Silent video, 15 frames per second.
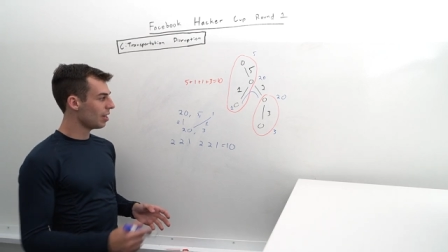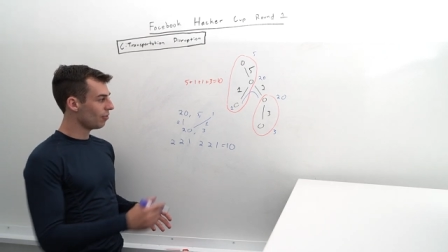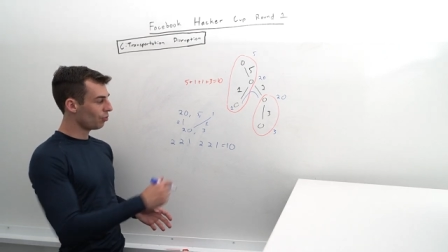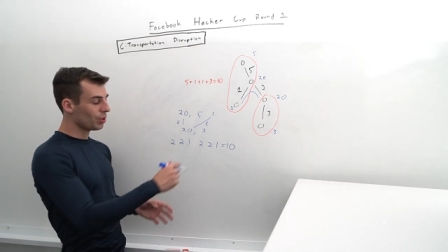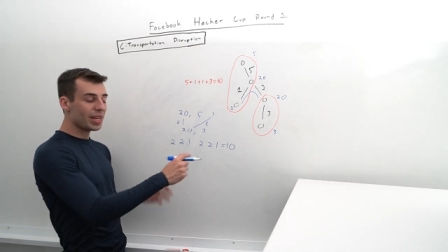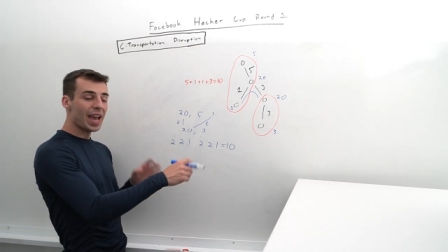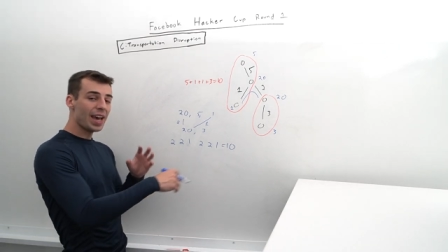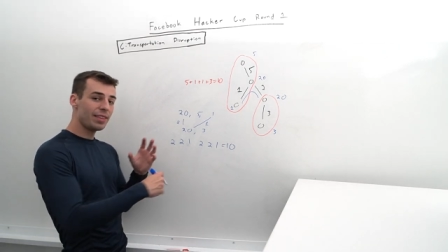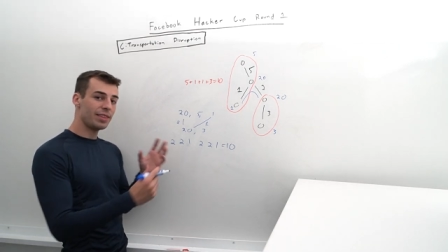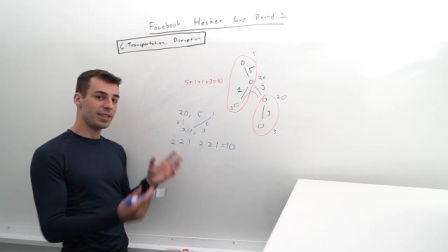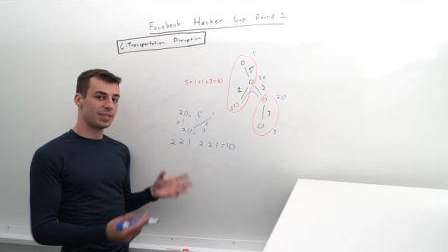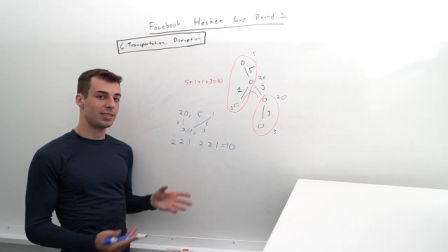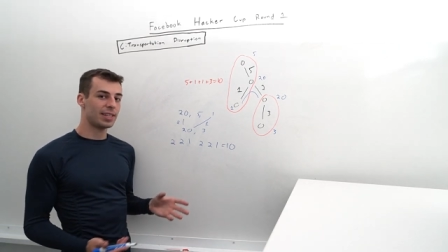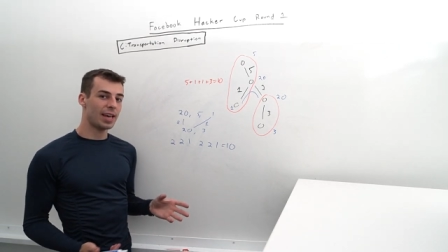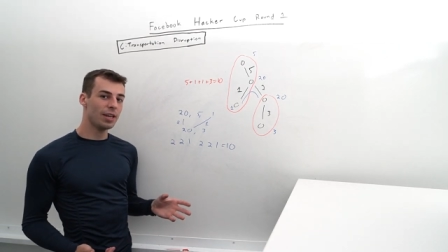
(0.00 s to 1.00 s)
if we had
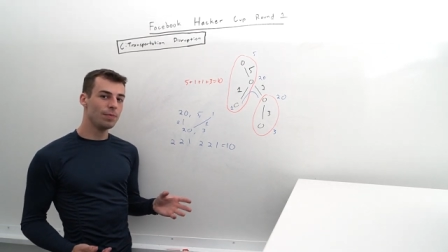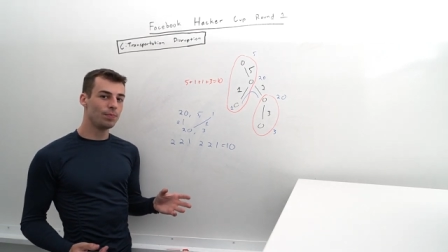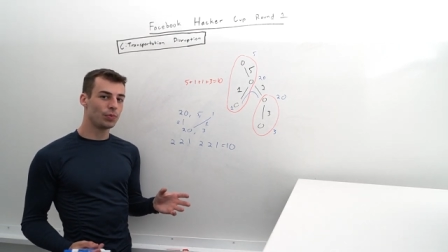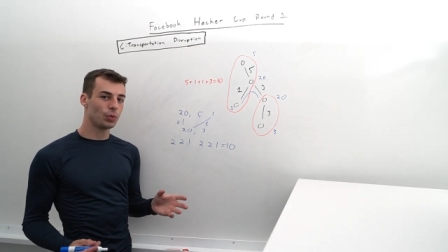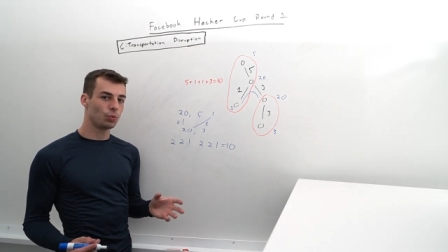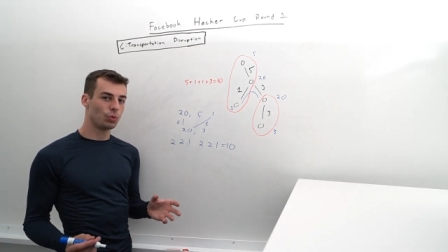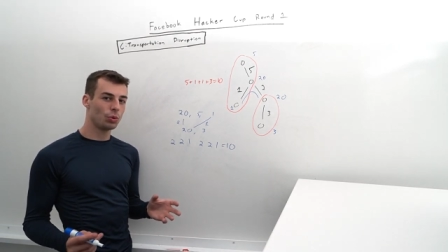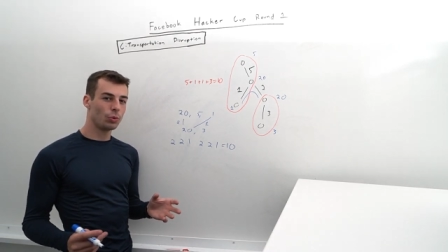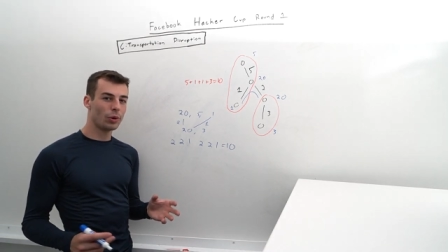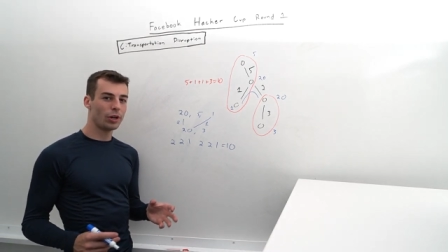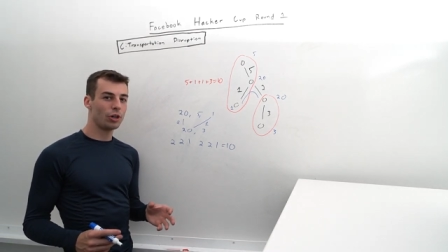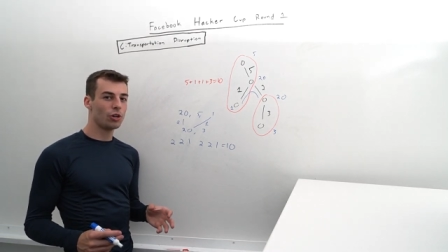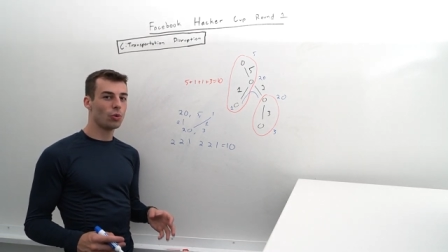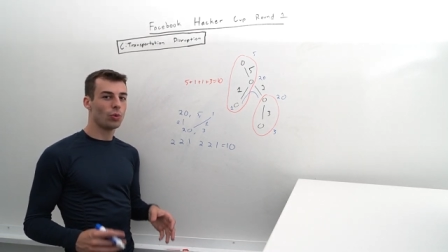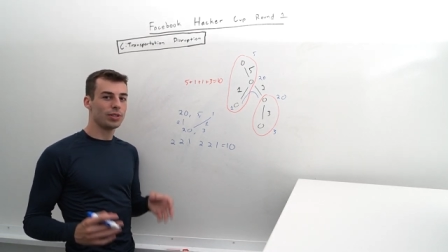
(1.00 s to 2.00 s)
this set, we want
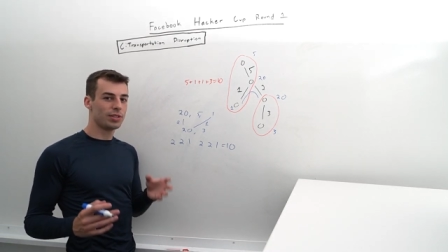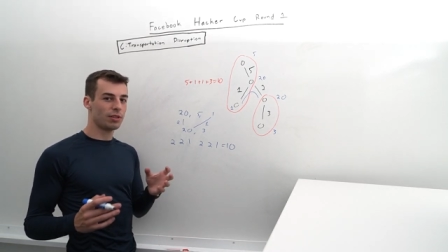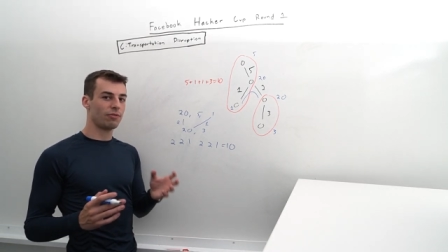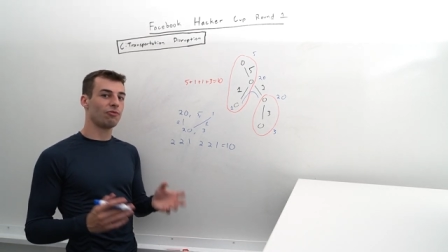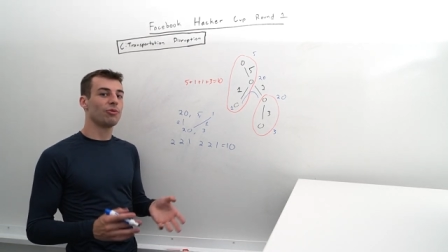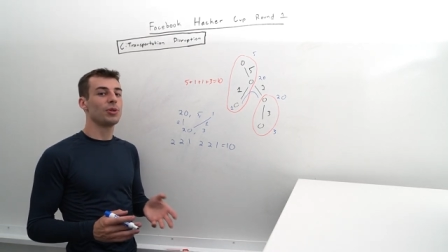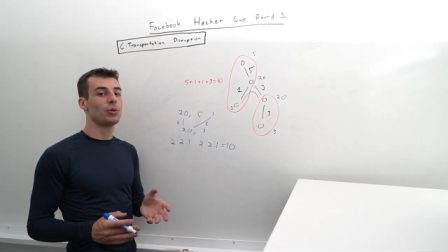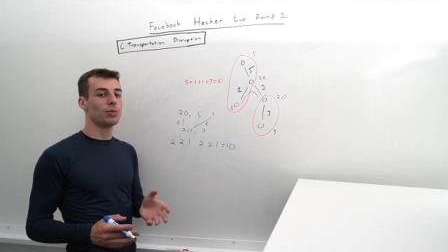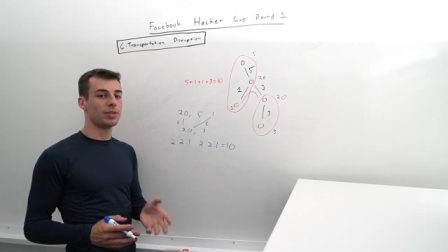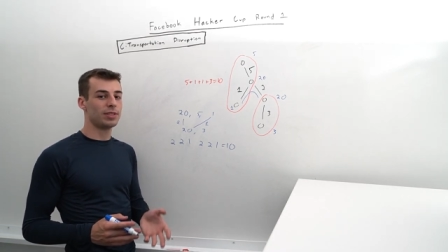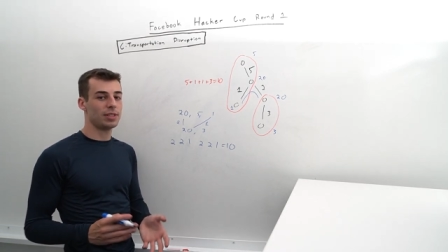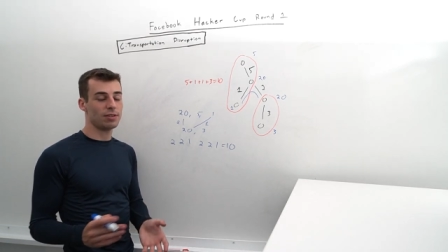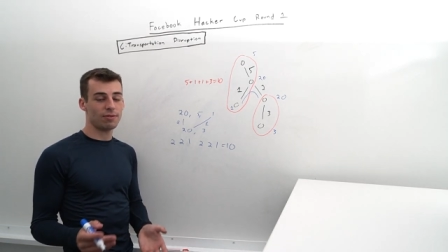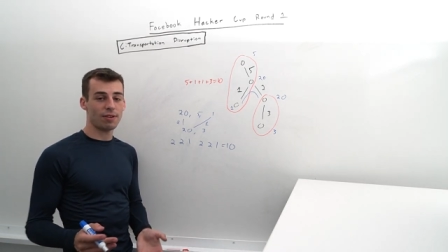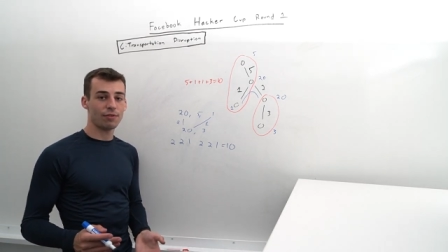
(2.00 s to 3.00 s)
to know what's the
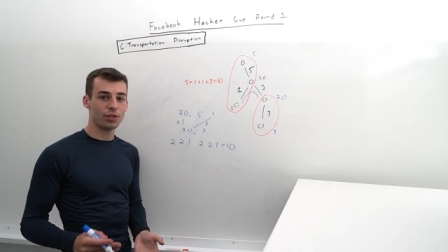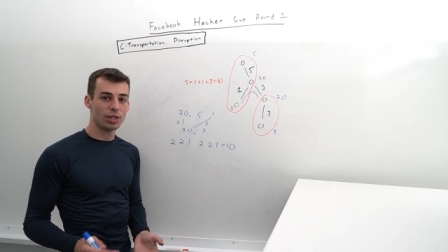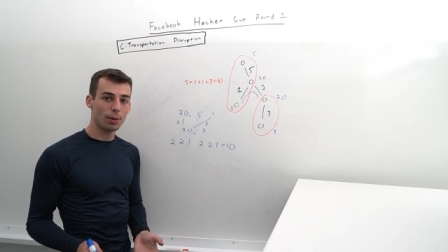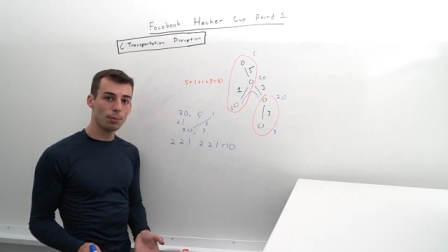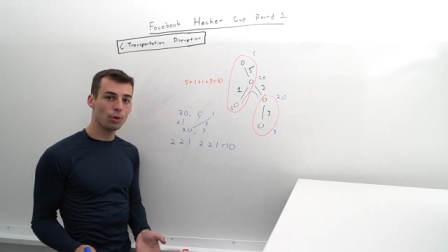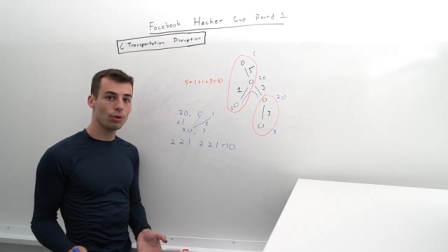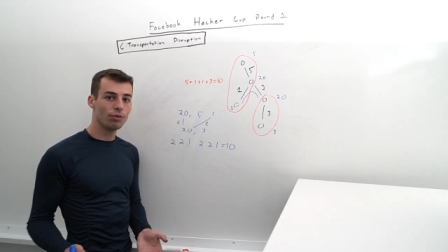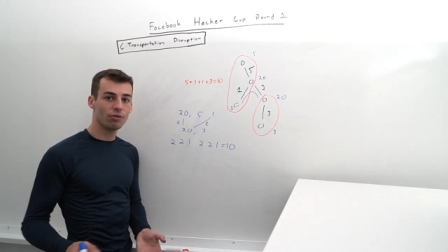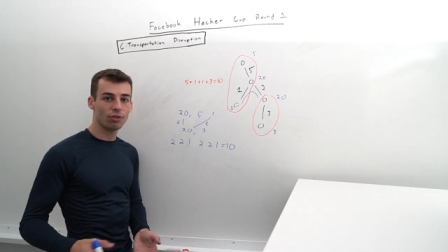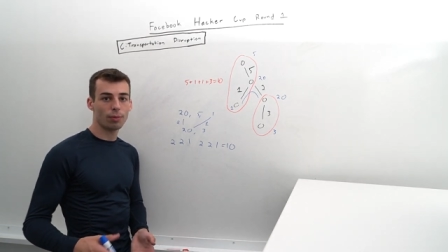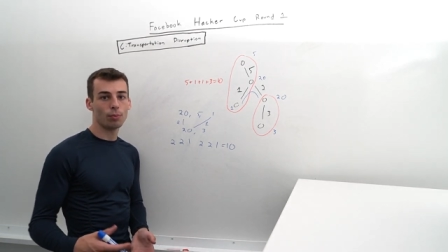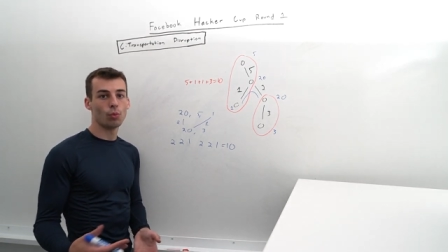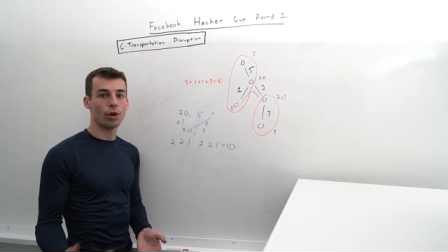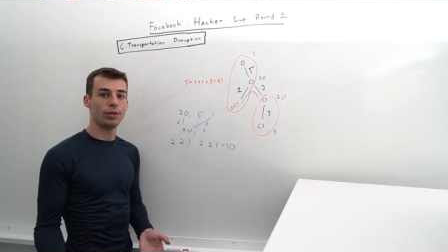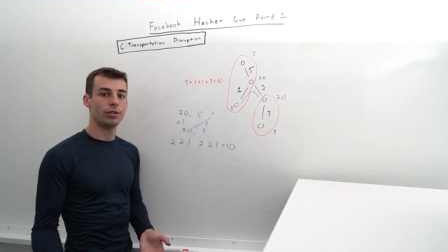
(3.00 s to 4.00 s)
frequency of every number
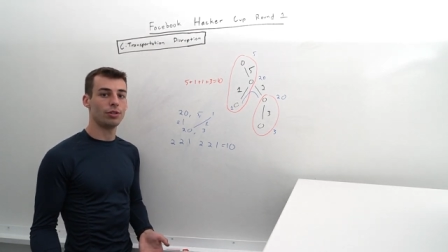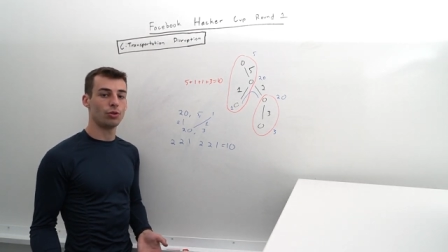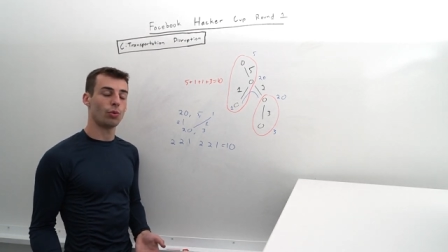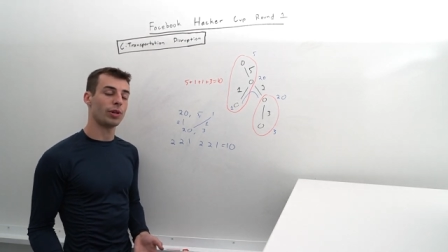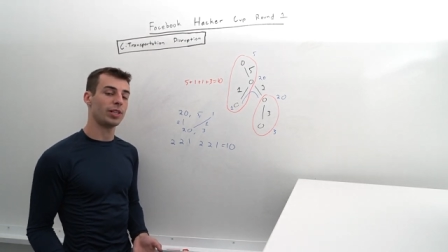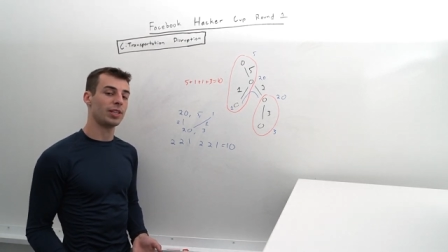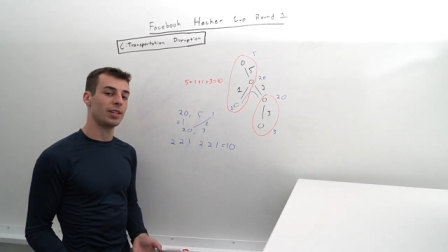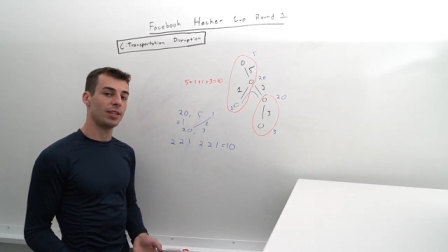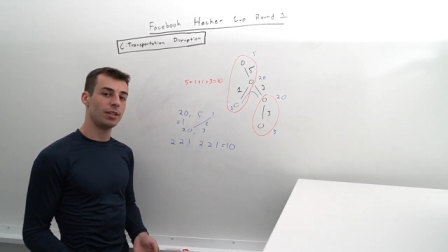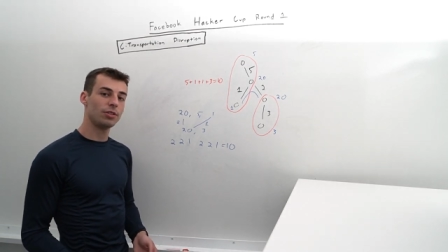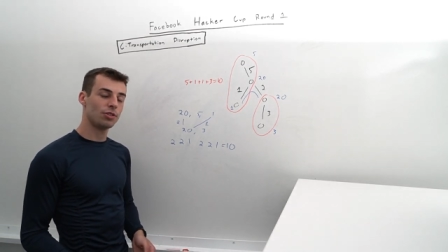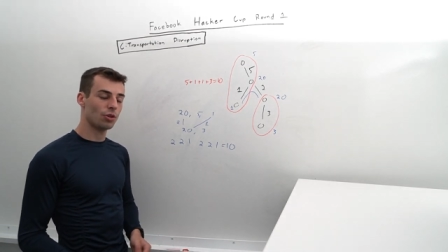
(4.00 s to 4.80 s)
from 1 to 20 in it.